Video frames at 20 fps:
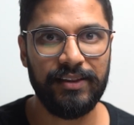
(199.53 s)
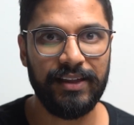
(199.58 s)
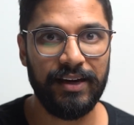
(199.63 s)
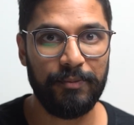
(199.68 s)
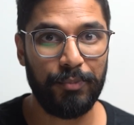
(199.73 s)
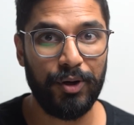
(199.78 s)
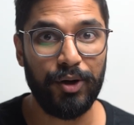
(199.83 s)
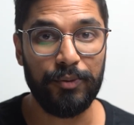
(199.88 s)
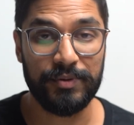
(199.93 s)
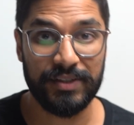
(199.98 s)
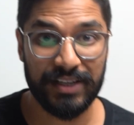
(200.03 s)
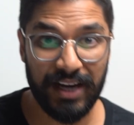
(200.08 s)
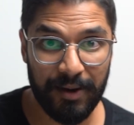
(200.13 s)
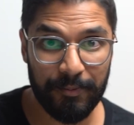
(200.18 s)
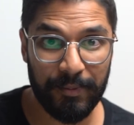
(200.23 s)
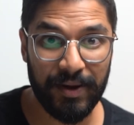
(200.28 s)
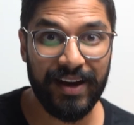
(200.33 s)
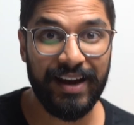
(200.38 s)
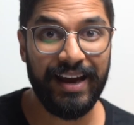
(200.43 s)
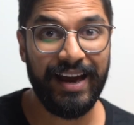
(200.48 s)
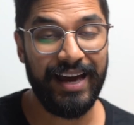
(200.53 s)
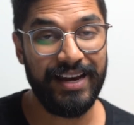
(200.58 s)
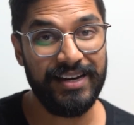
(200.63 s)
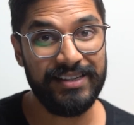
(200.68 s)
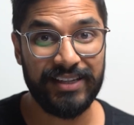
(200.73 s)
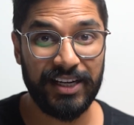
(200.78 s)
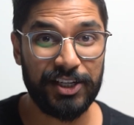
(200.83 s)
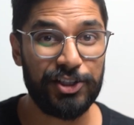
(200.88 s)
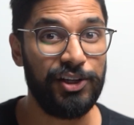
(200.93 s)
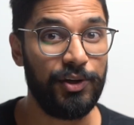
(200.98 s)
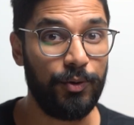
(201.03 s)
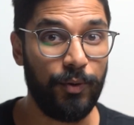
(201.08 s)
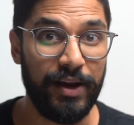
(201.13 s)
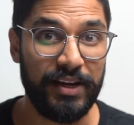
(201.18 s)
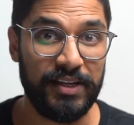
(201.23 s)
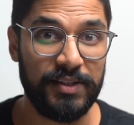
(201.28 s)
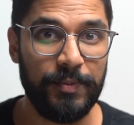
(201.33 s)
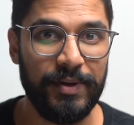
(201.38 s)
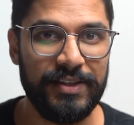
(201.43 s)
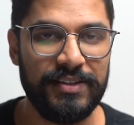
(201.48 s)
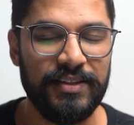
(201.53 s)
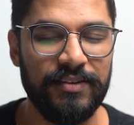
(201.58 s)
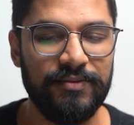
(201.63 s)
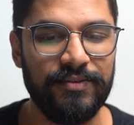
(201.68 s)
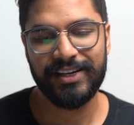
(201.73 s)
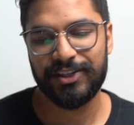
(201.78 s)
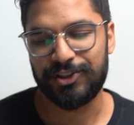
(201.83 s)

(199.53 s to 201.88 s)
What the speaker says: that pops up and is actually quite expensive.